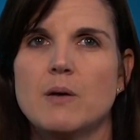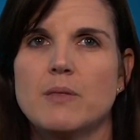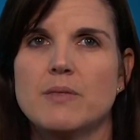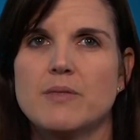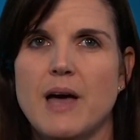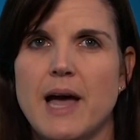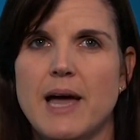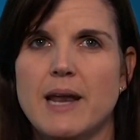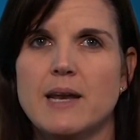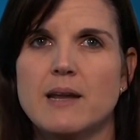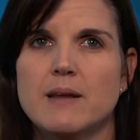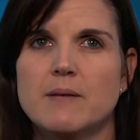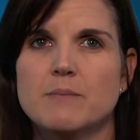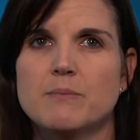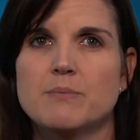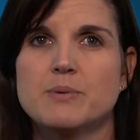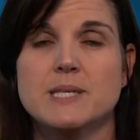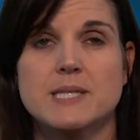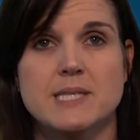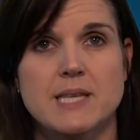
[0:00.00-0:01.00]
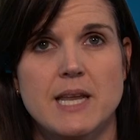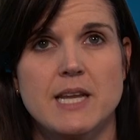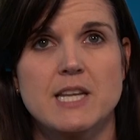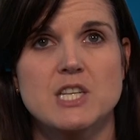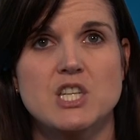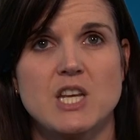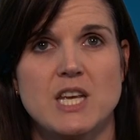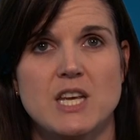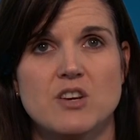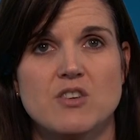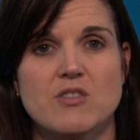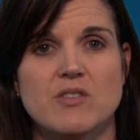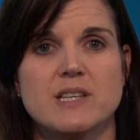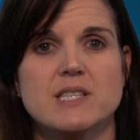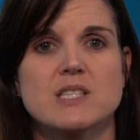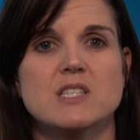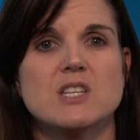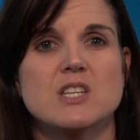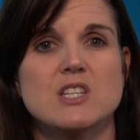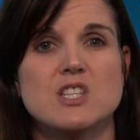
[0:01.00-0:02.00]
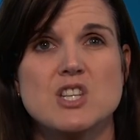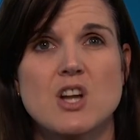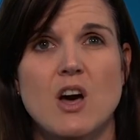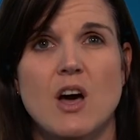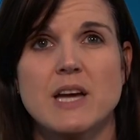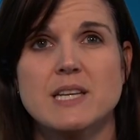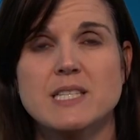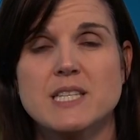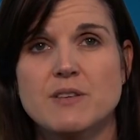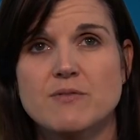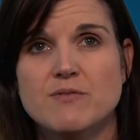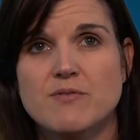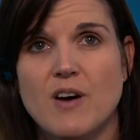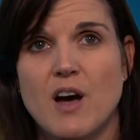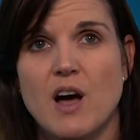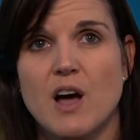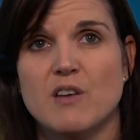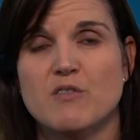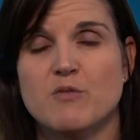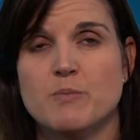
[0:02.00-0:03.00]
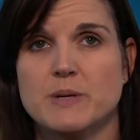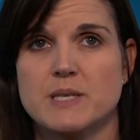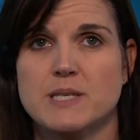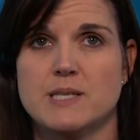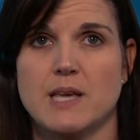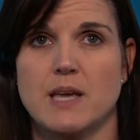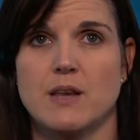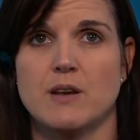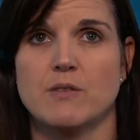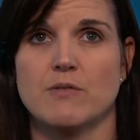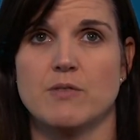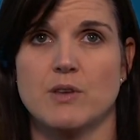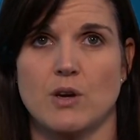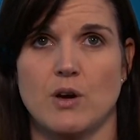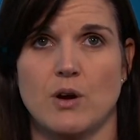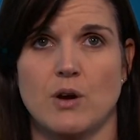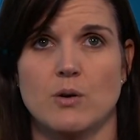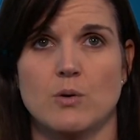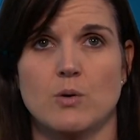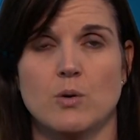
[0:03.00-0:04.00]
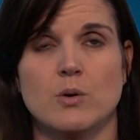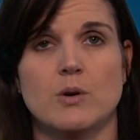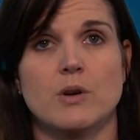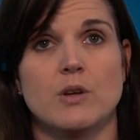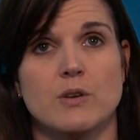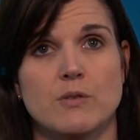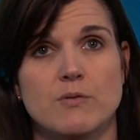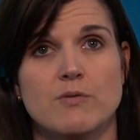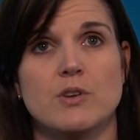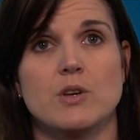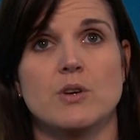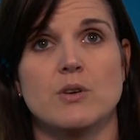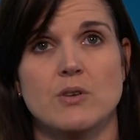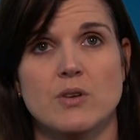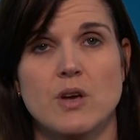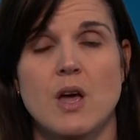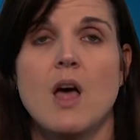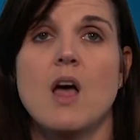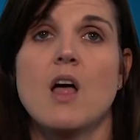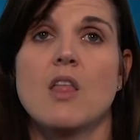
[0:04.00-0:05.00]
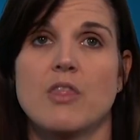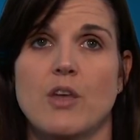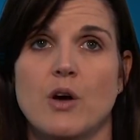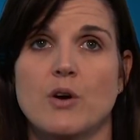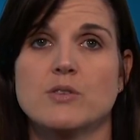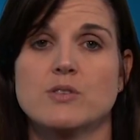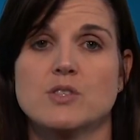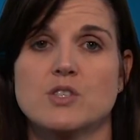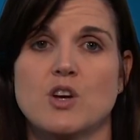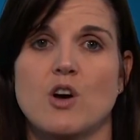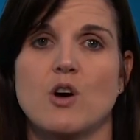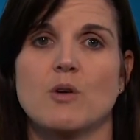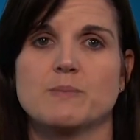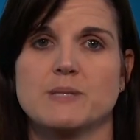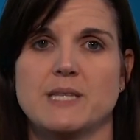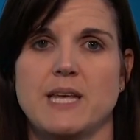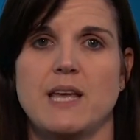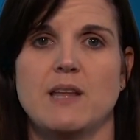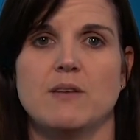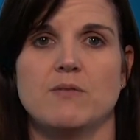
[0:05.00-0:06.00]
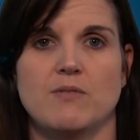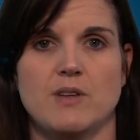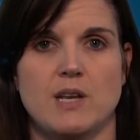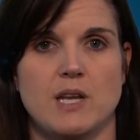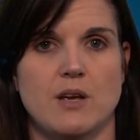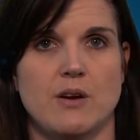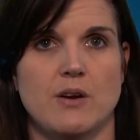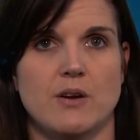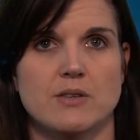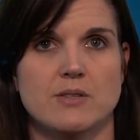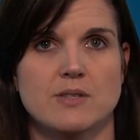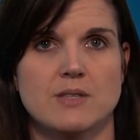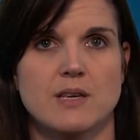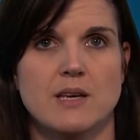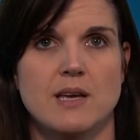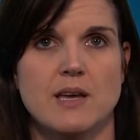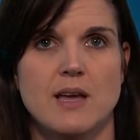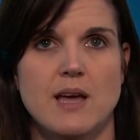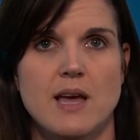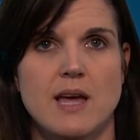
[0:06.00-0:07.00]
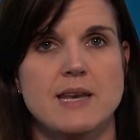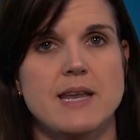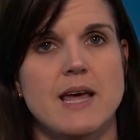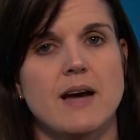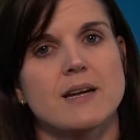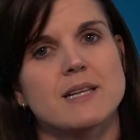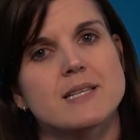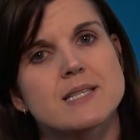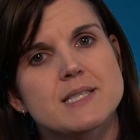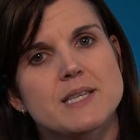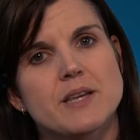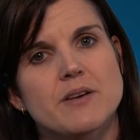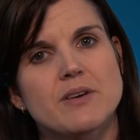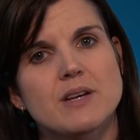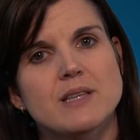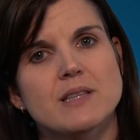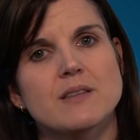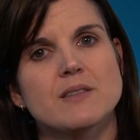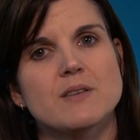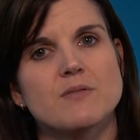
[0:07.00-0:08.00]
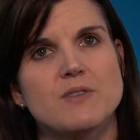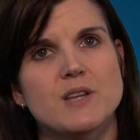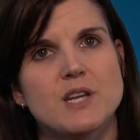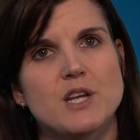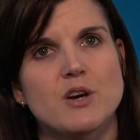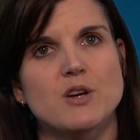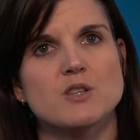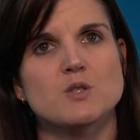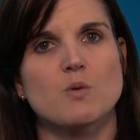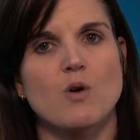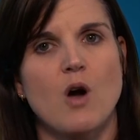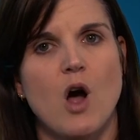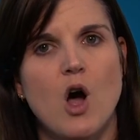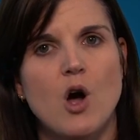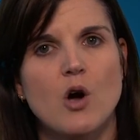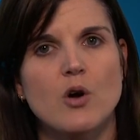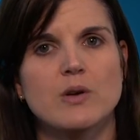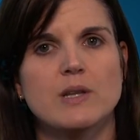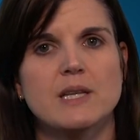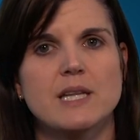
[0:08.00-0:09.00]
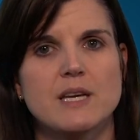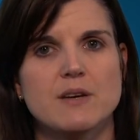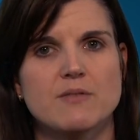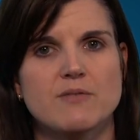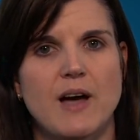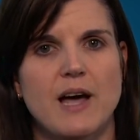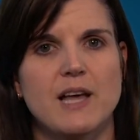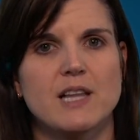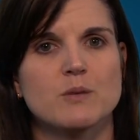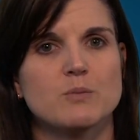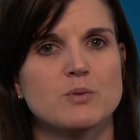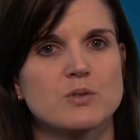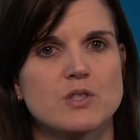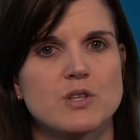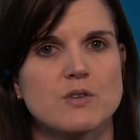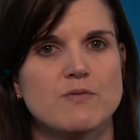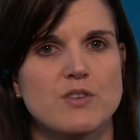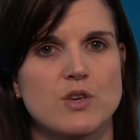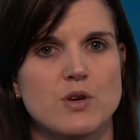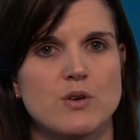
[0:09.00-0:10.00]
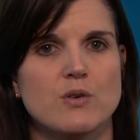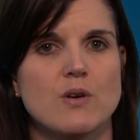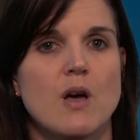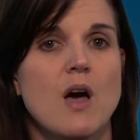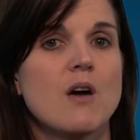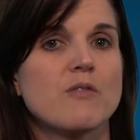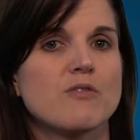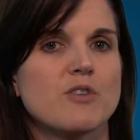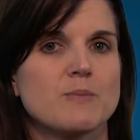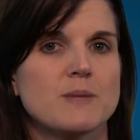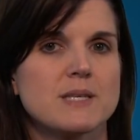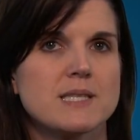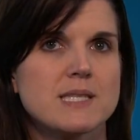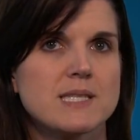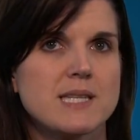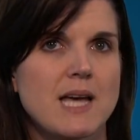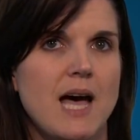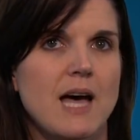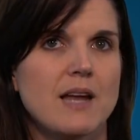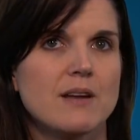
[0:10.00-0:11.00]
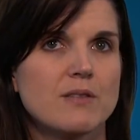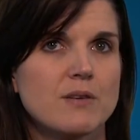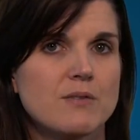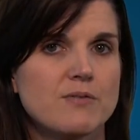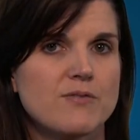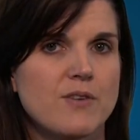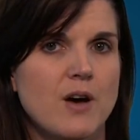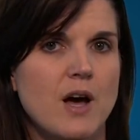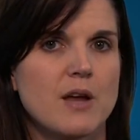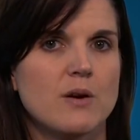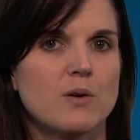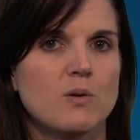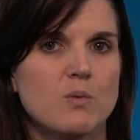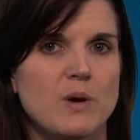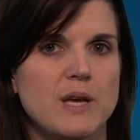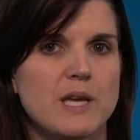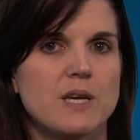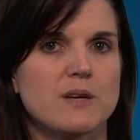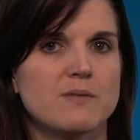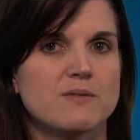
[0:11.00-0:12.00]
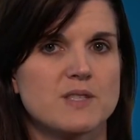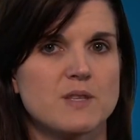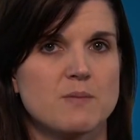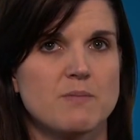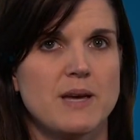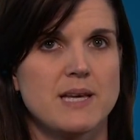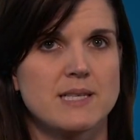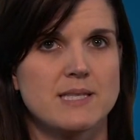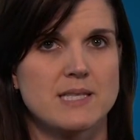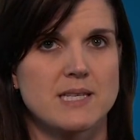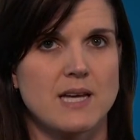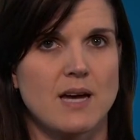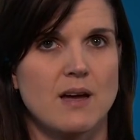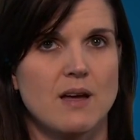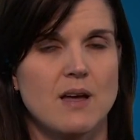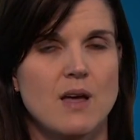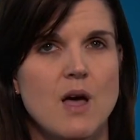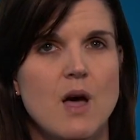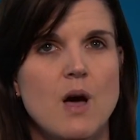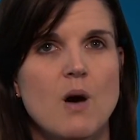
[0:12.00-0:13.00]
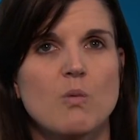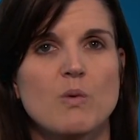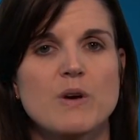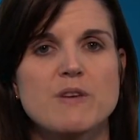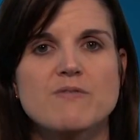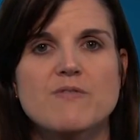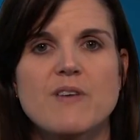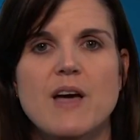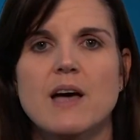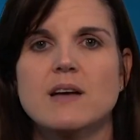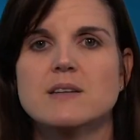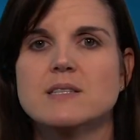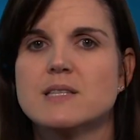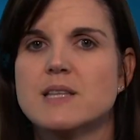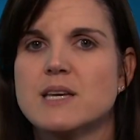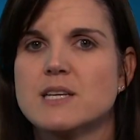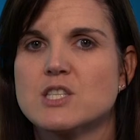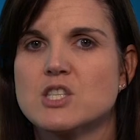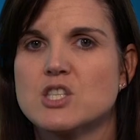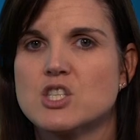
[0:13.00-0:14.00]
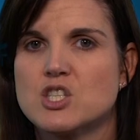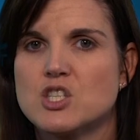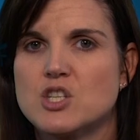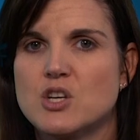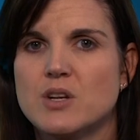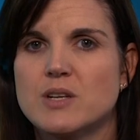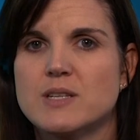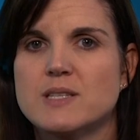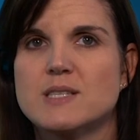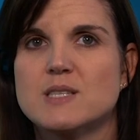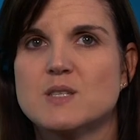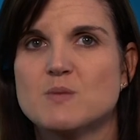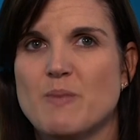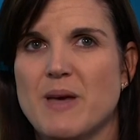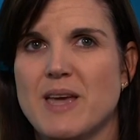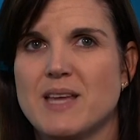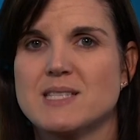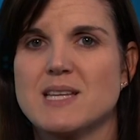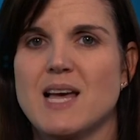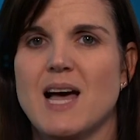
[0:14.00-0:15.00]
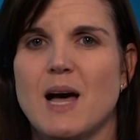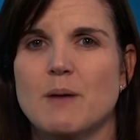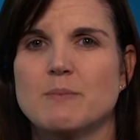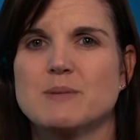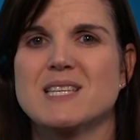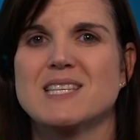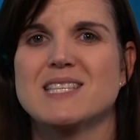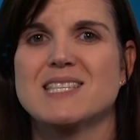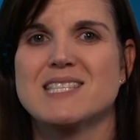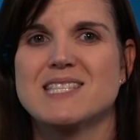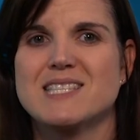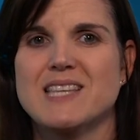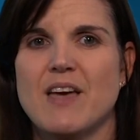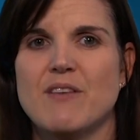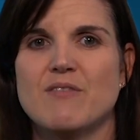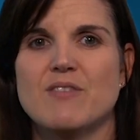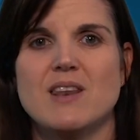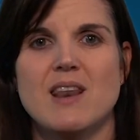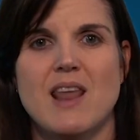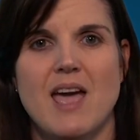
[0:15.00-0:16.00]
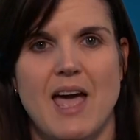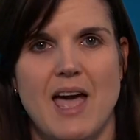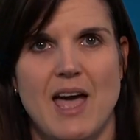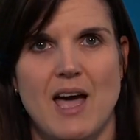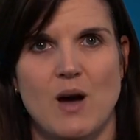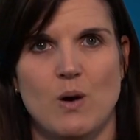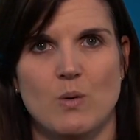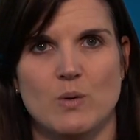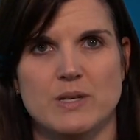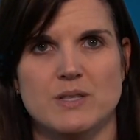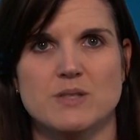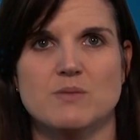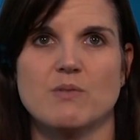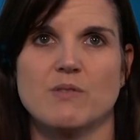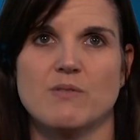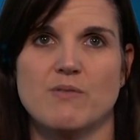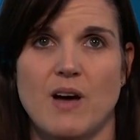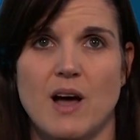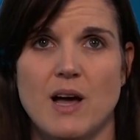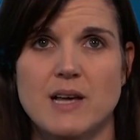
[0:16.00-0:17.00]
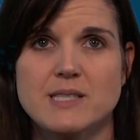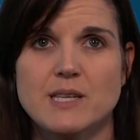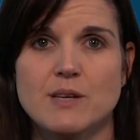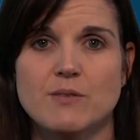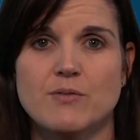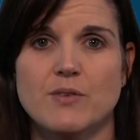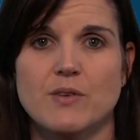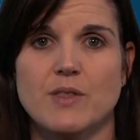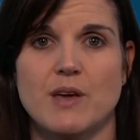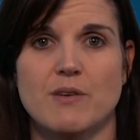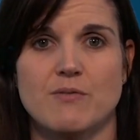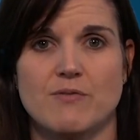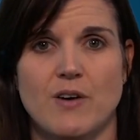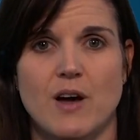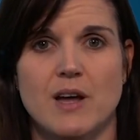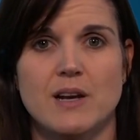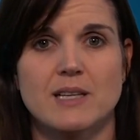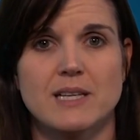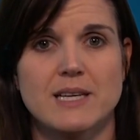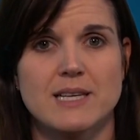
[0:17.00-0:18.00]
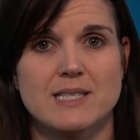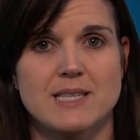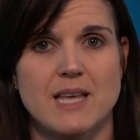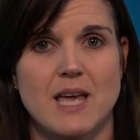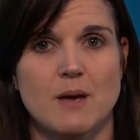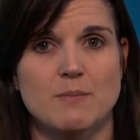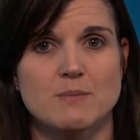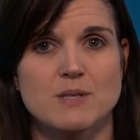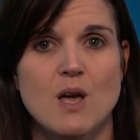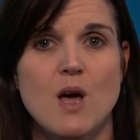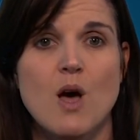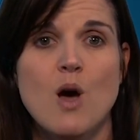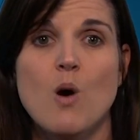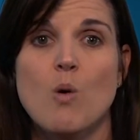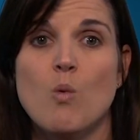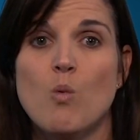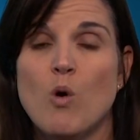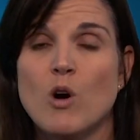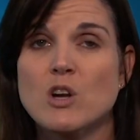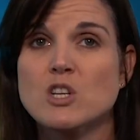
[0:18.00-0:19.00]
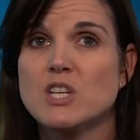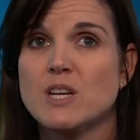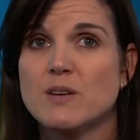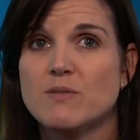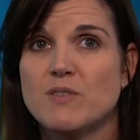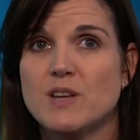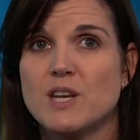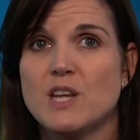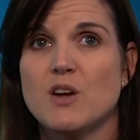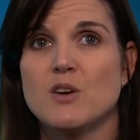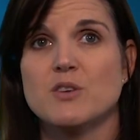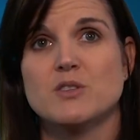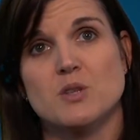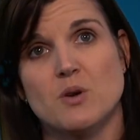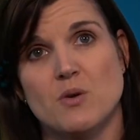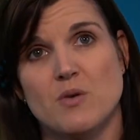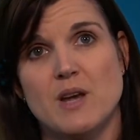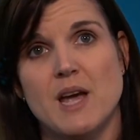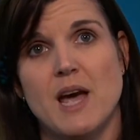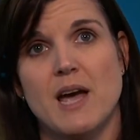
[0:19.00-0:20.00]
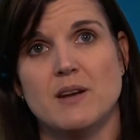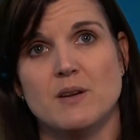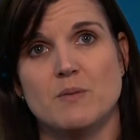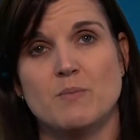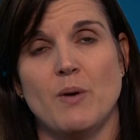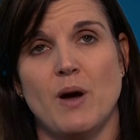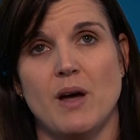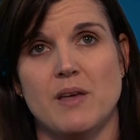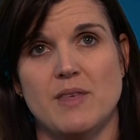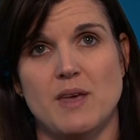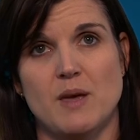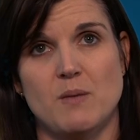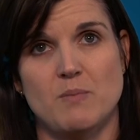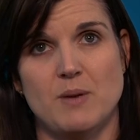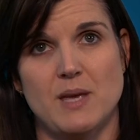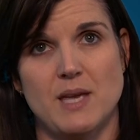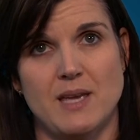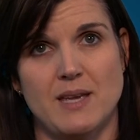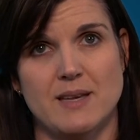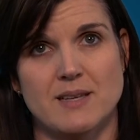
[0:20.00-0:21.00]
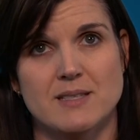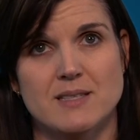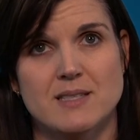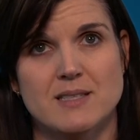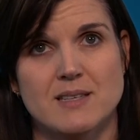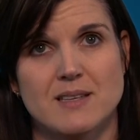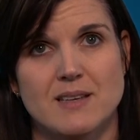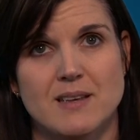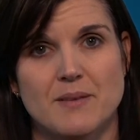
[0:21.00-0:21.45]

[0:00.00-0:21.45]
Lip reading: that percentage increased to 95% of the cohort who viewed those top 10 videos. Now, considering that the videos were only available to view from the start of the final week of semester, we found that students spent up to 7 hours revising for their final exams, watching videos created by their peers.